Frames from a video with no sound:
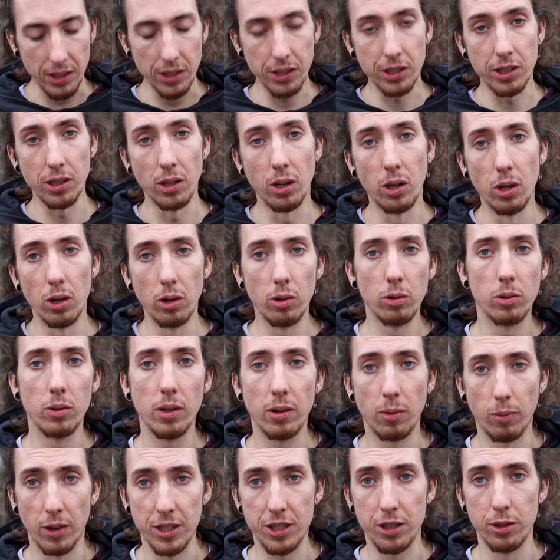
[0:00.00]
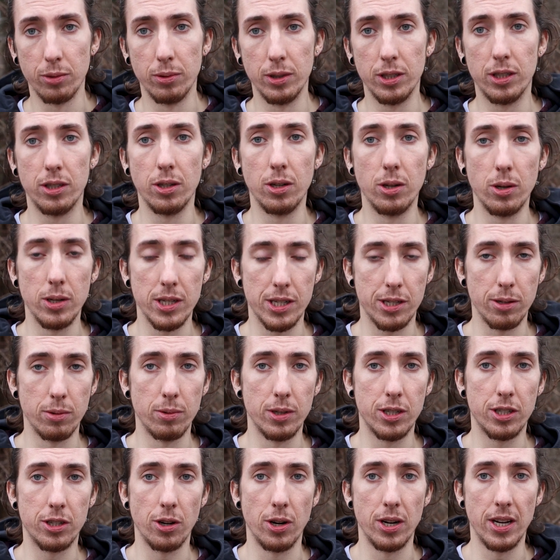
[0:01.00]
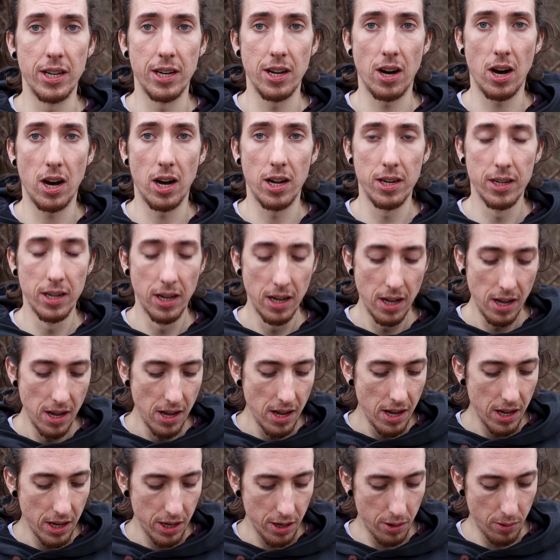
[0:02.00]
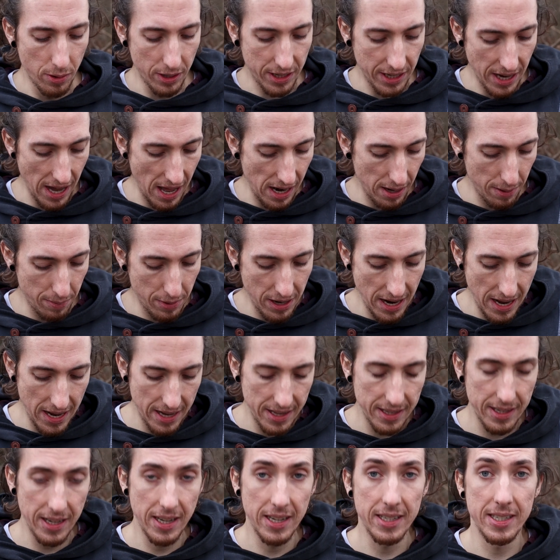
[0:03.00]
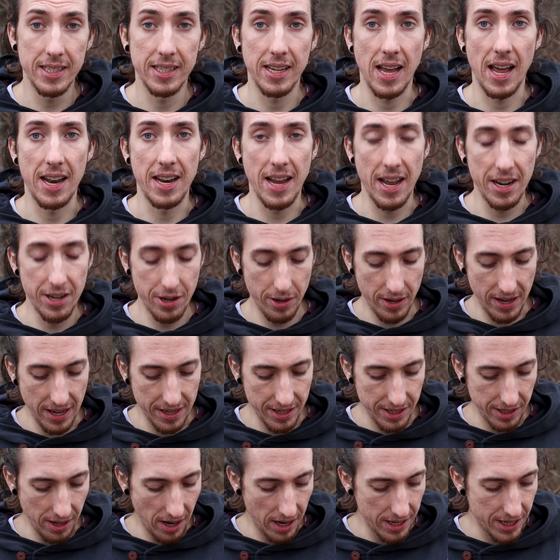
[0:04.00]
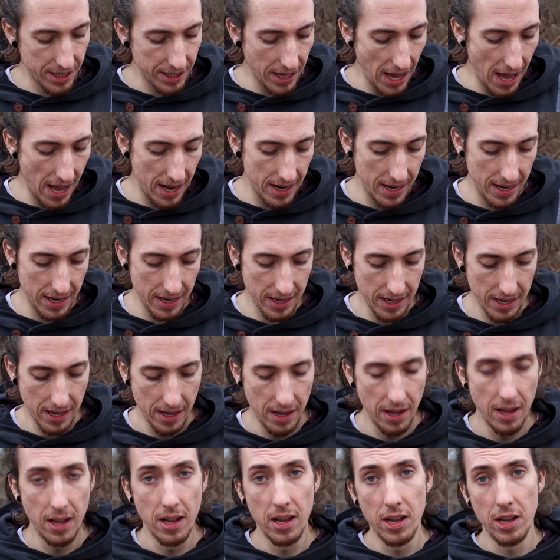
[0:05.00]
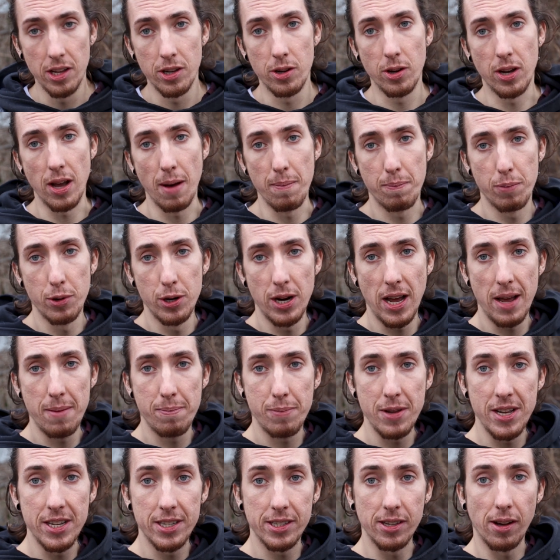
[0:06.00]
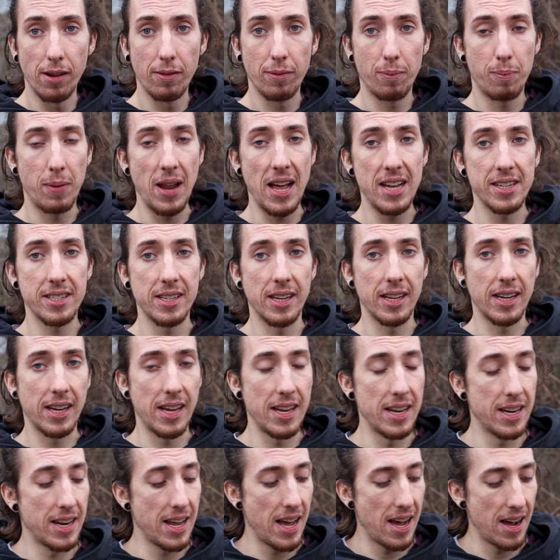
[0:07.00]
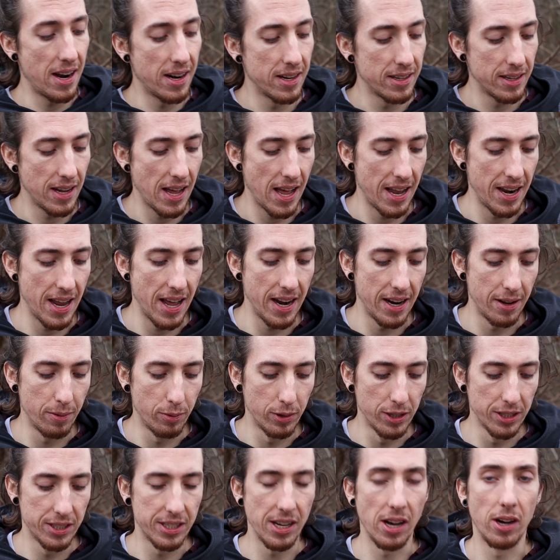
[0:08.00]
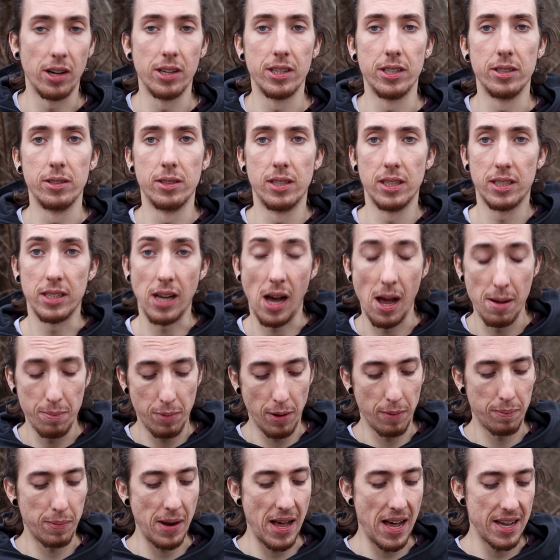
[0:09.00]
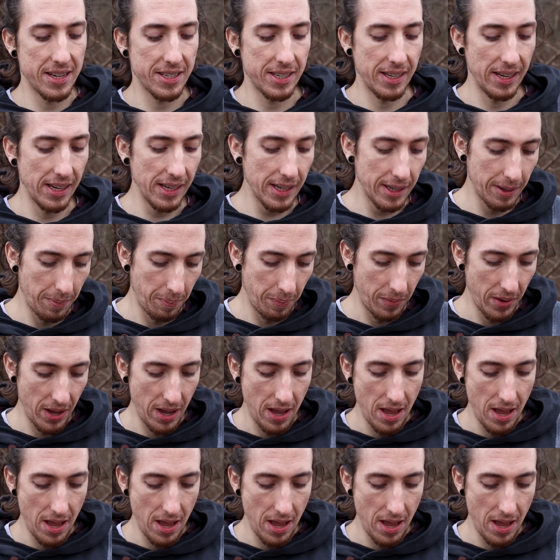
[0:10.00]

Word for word: So what you would do is you would turn it on, you would calibrate it, and then you can start scanning. You can put a piece of plastic in there, and then it will tell you the type of plastic.